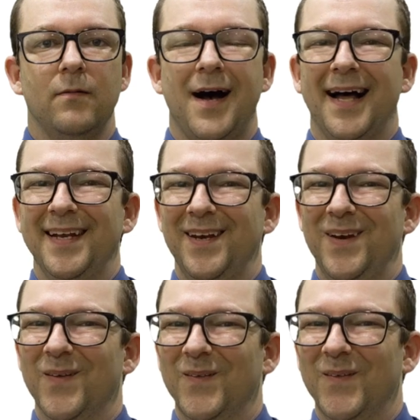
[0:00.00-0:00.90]

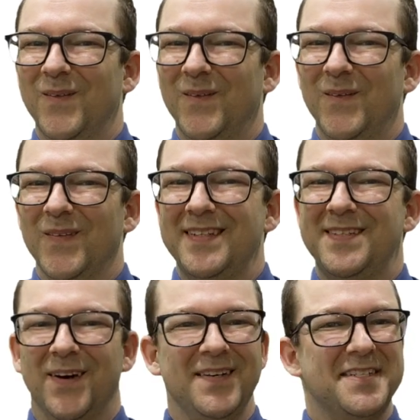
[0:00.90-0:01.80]
Hallo
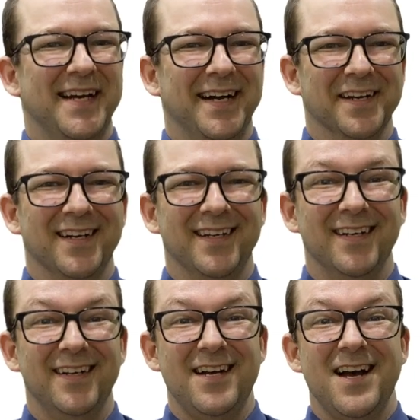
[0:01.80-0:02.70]
Deutschlerner!
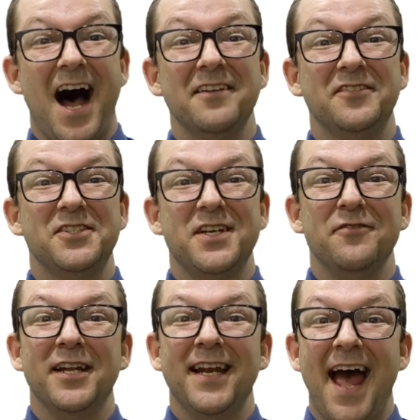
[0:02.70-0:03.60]
I have
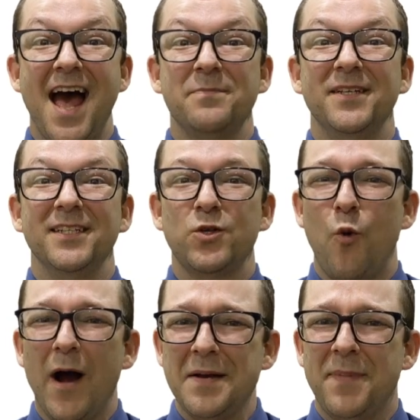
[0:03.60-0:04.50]
discovered an app that is
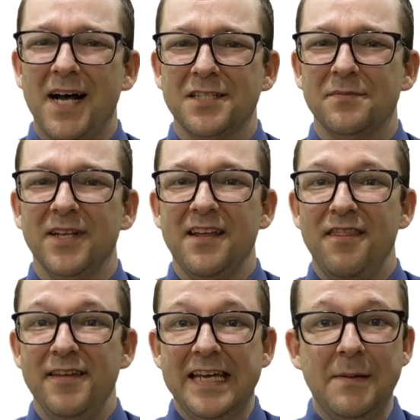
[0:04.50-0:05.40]
quite possibly
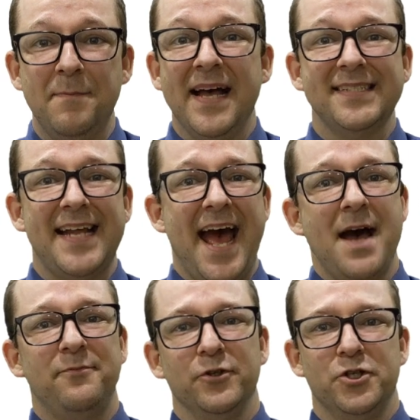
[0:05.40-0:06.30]
the best
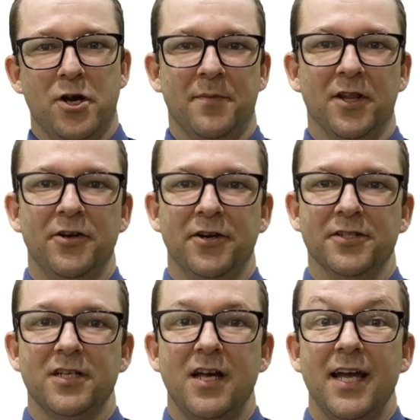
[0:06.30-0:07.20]
app for German
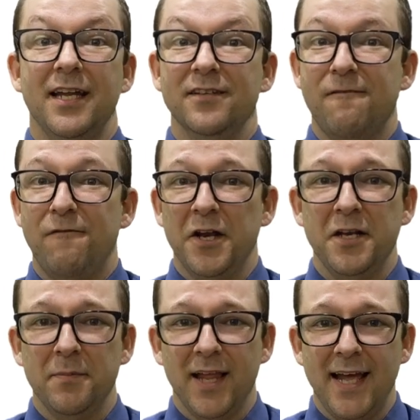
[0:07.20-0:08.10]
learners. It is fun
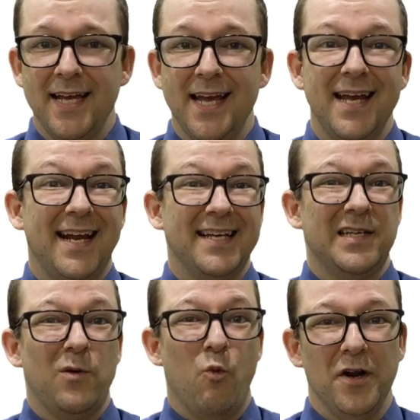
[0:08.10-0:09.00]
to play, it has
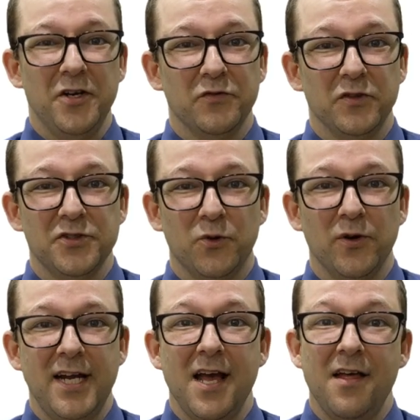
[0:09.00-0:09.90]
a wonderful
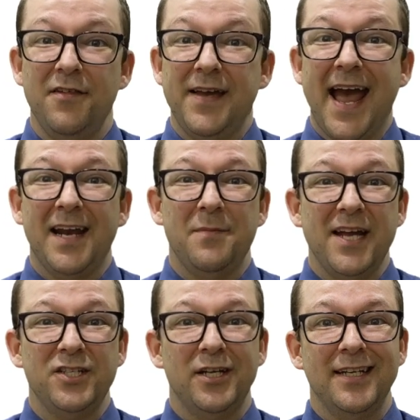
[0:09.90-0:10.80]
story, the
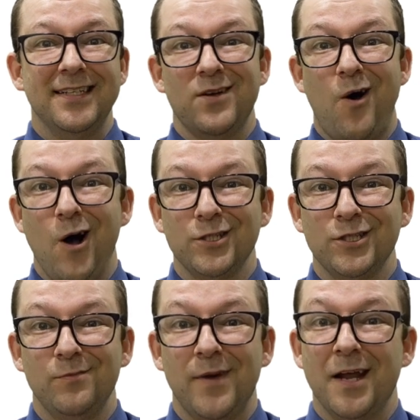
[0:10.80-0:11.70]
animation is
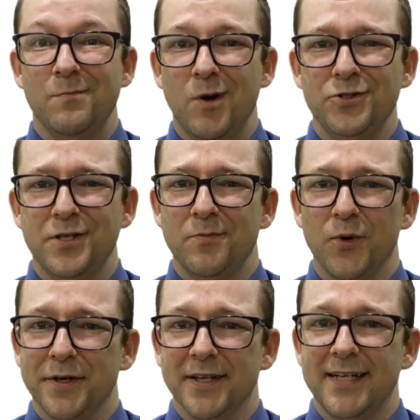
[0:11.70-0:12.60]
awesome, and most
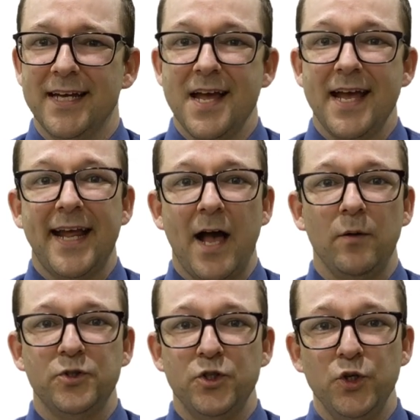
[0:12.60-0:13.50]
importantly, it
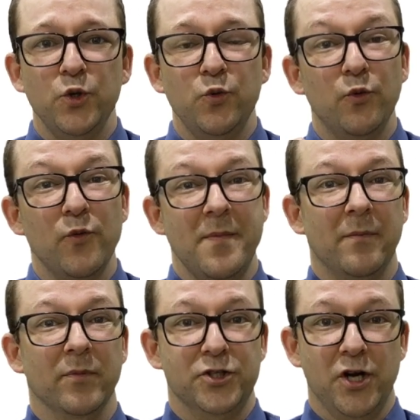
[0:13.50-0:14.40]
helps you
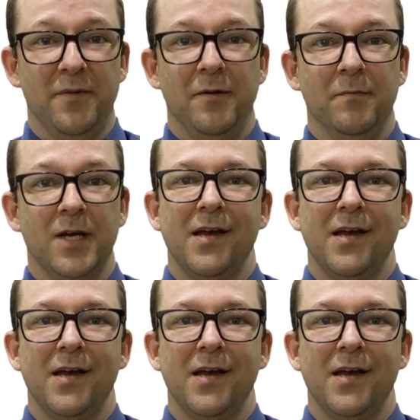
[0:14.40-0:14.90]
remember German.